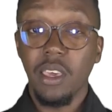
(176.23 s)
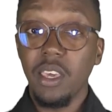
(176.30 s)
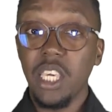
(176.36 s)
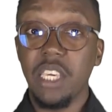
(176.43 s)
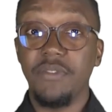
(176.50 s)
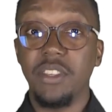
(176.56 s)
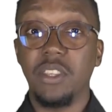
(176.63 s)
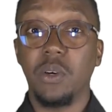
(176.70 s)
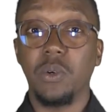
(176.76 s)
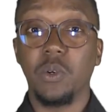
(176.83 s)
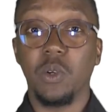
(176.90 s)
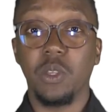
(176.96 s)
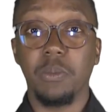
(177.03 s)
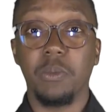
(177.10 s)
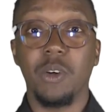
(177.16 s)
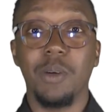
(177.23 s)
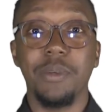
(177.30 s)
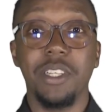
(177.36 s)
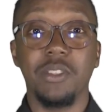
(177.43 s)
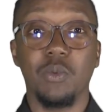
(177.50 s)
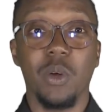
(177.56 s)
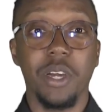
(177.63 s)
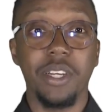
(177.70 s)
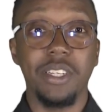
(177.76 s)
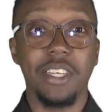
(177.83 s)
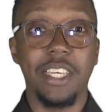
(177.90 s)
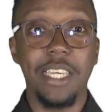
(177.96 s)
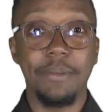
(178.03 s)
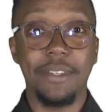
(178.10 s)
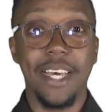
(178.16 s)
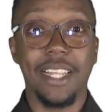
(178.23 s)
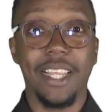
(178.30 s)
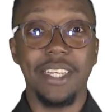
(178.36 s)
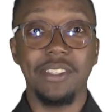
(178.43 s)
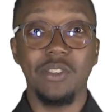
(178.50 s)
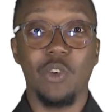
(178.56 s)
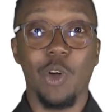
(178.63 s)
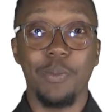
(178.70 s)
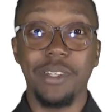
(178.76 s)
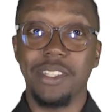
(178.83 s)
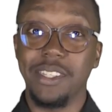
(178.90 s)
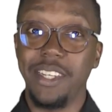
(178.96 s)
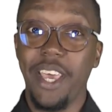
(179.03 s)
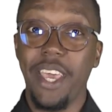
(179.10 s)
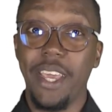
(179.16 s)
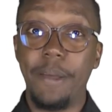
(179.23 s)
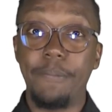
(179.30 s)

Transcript: Even though Northrop Grumman is working to keep satellites in orbit today,